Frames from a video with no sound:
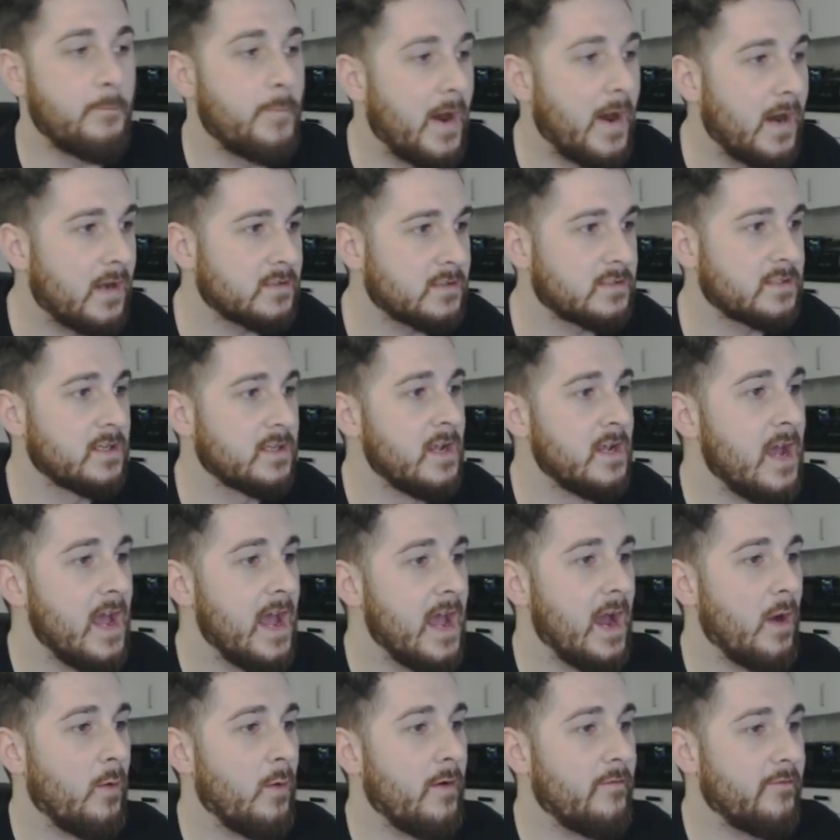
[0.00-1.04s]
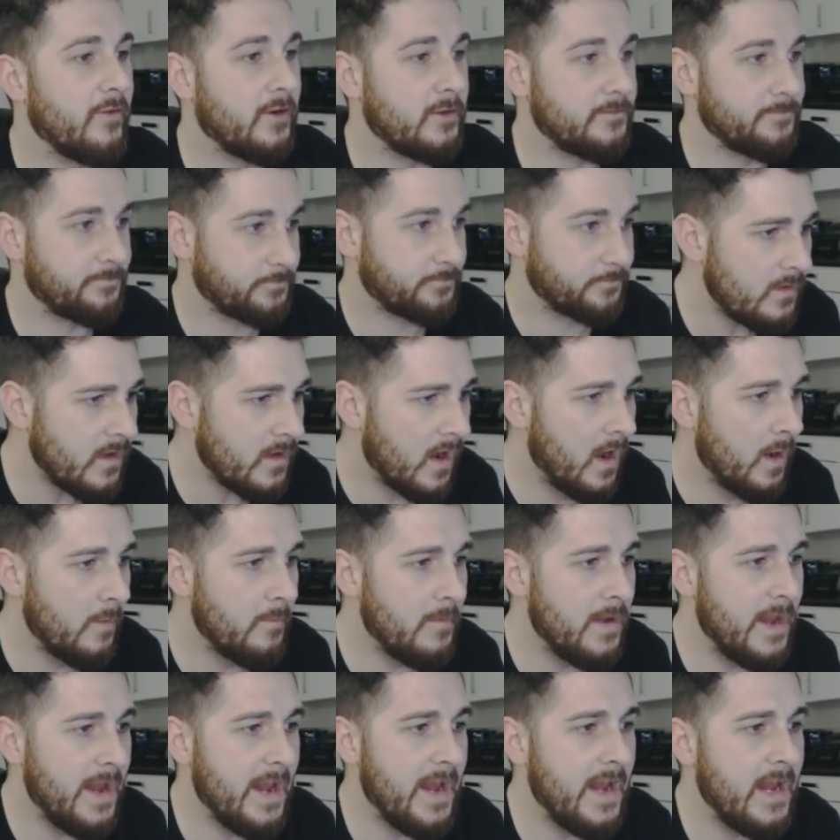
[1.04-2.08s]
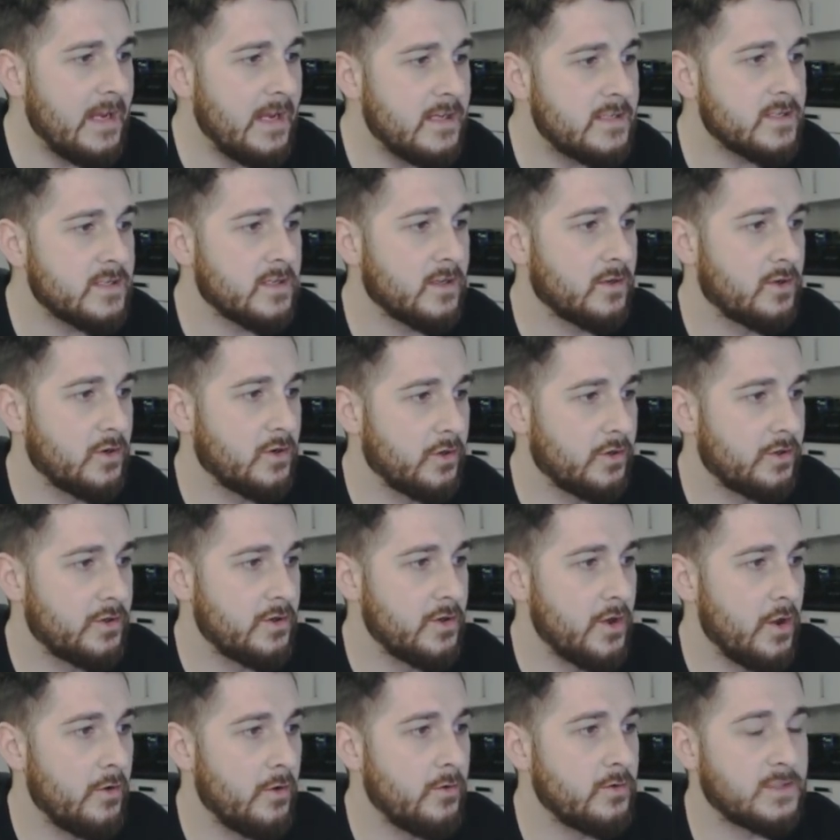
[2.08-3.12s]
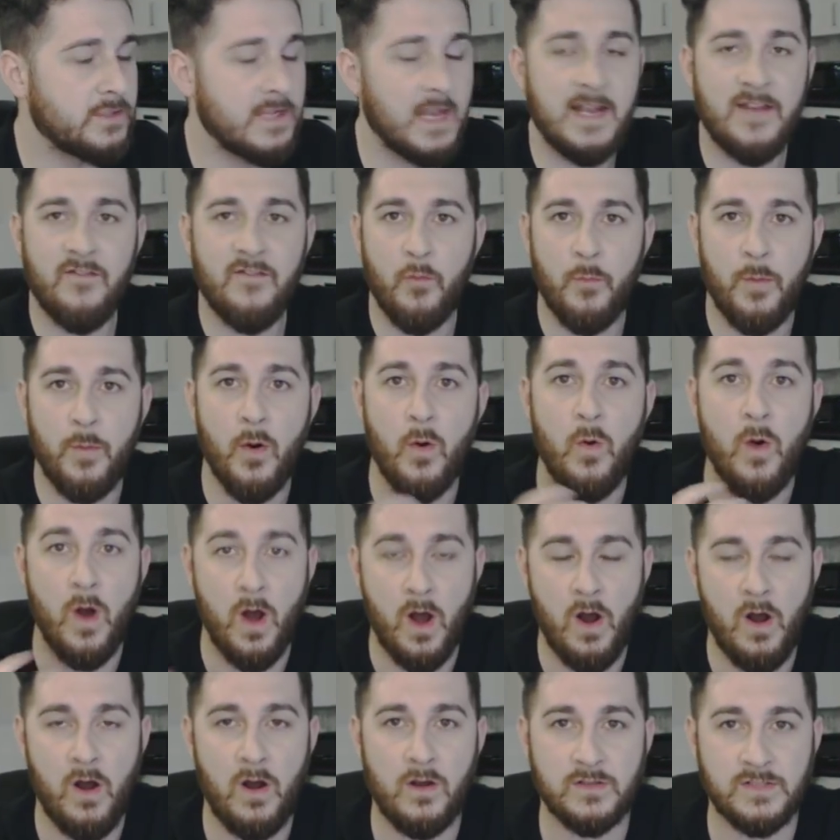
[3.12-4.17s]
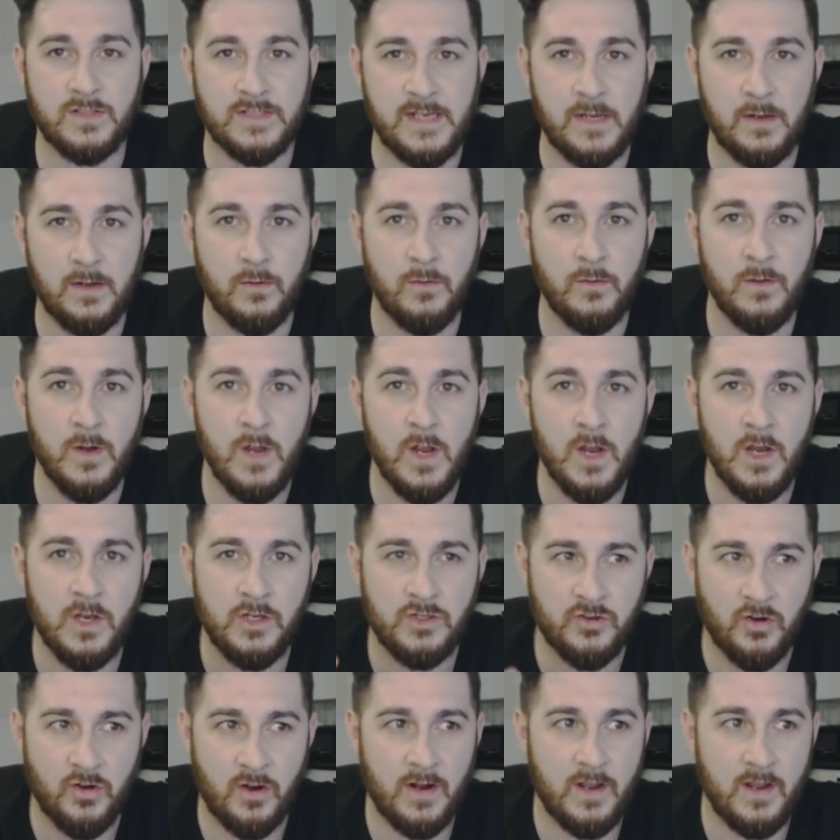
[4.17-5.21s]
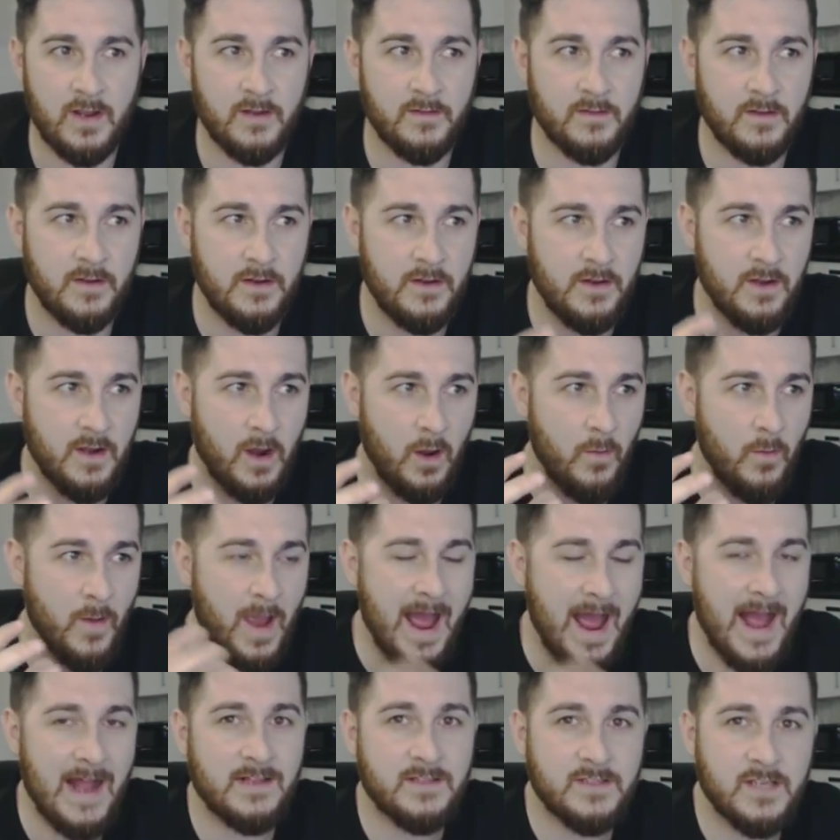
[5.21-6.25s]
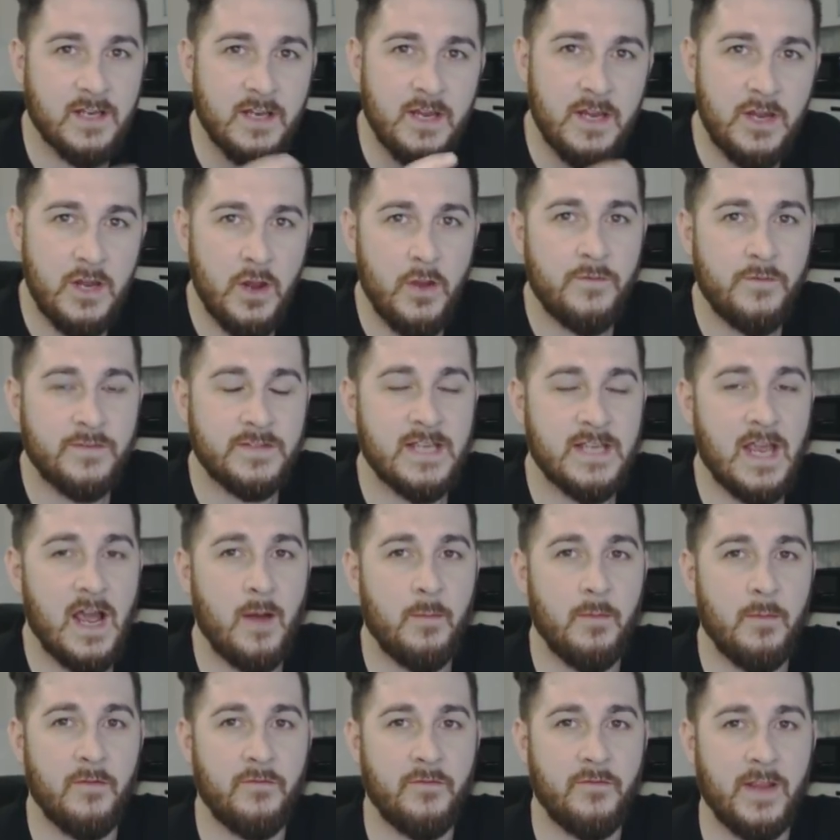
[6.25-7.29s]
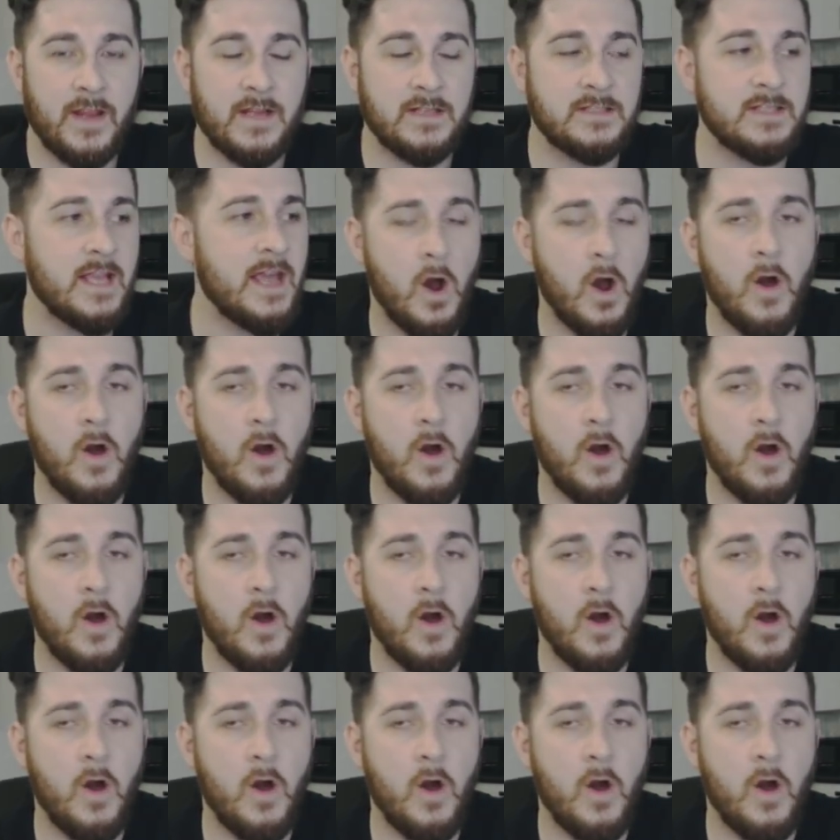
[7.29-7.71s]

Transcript: But however, um, it is good news that Liverpool are still trying to you know add to the youth setup and things.